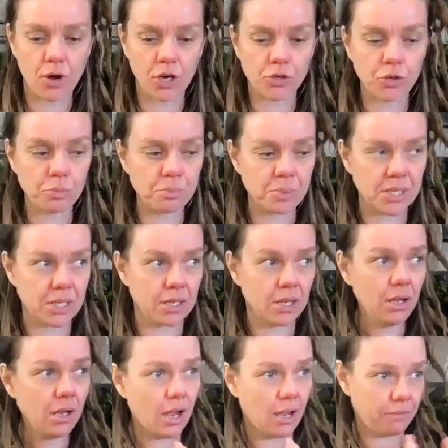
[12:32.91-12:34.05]
It could be
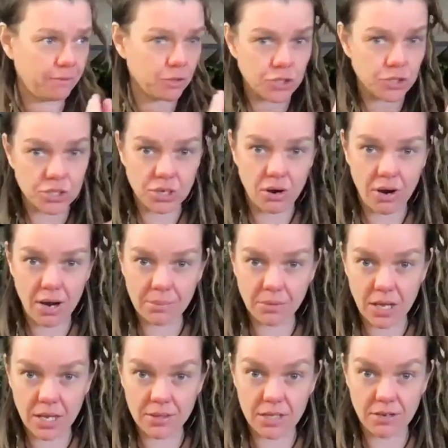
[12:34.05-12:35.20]
a future
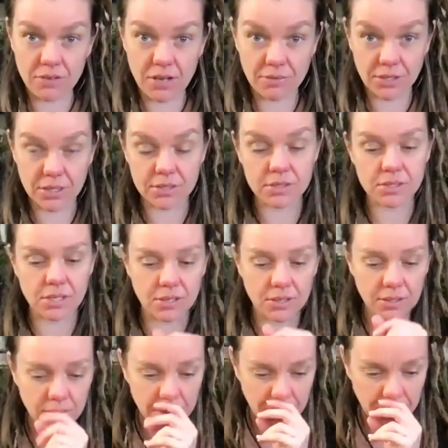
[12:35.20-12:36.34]
timeline that you've never considered.